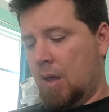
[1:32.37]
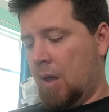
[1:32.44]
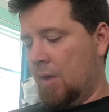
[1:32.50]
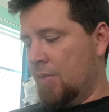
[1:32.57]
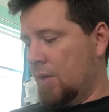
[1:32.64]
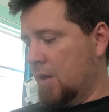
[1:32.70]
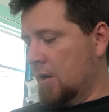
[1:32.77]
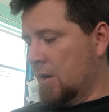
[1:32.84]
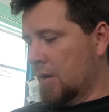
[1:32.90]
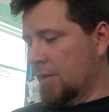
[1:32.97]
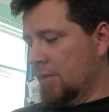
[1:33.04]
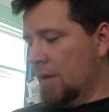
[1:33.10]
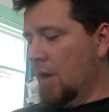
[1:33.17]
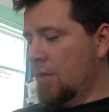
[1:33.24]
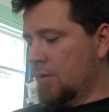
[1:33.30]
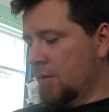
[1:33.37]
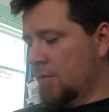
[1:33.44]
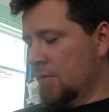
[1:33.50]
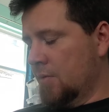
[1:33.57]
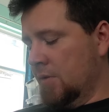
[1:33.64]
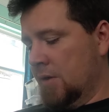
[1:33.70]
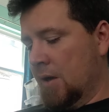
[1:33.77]
And then the
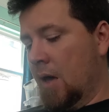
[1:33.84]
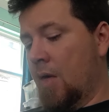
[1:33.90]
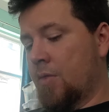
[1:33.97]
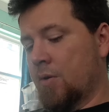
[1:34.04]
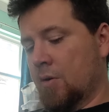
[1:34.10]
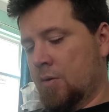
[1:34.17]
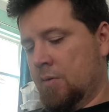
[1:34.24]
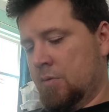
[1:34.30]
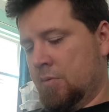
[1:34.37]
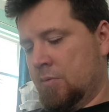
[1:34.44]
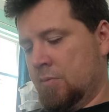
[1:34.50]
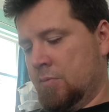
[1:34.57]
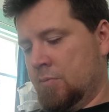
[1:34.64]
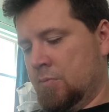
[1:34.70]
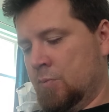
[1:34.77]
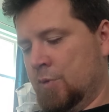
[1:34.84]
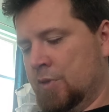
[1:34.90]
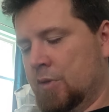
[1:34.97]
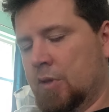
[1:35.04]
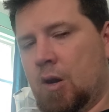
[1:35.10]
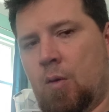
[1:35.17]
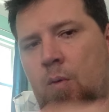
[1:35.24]
other
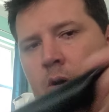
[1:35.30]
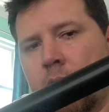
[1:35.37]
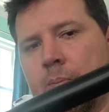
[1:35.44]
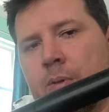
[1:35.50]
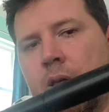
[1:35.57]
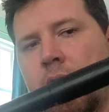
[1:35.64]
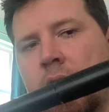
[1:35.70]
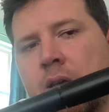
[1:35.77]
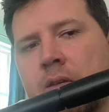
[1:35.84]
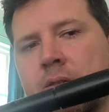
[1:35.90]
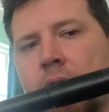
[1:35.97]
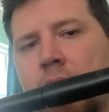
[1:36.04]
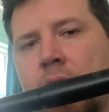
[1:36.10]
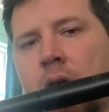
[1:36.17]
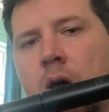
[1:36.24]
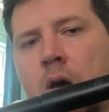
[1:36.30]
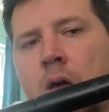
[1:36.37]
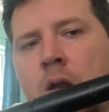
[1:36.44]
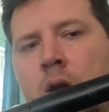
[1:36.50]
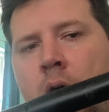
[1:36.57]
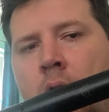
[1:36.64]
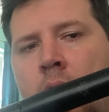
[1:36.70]
whistle that I wanted to play is
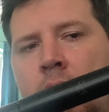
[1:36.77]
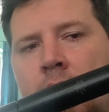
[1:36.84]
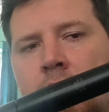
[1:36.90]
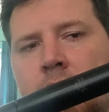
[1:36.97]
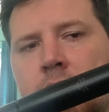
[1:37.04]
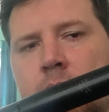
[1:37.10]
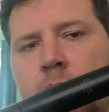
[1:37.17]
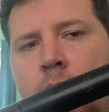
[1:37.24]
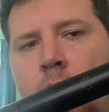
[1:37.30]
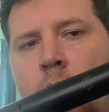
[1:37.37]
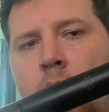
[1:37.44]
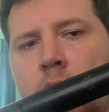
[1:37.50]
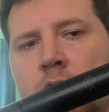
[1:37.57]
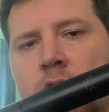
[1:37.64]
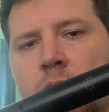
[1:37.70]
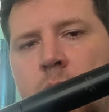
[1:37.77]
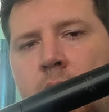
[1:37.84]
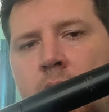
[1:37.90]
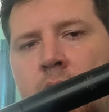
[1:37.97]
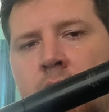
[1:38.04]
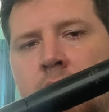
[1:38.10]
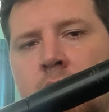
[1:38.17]
an Onyx by Walt
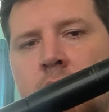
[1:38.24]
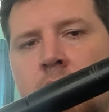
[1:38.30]
Sweet,